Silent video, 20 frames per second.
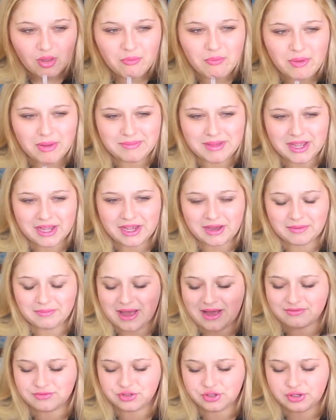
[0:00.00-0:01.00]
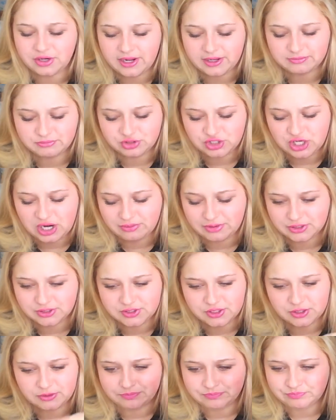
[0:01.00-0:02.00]
my makeup after I shower.
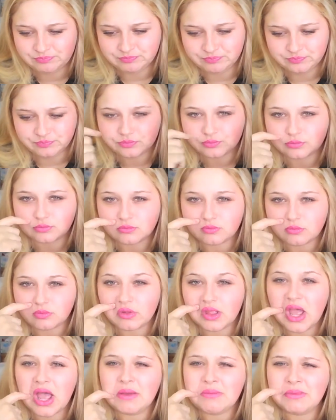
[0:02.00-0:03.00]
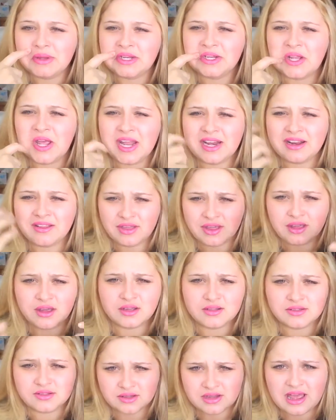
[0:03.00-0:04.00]
So, I mean, anything
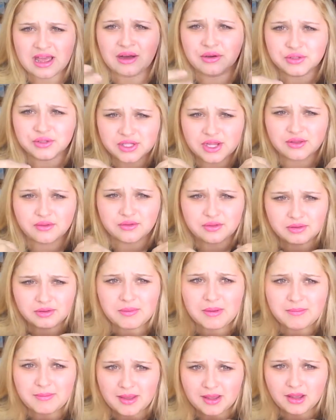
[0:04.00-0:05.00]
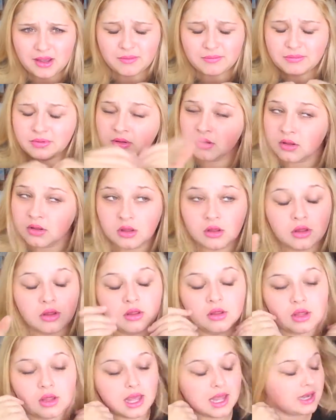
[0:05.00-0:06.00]
else other than my makeup.
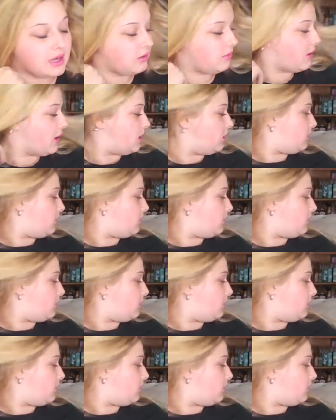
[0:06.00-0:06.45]
Anyway,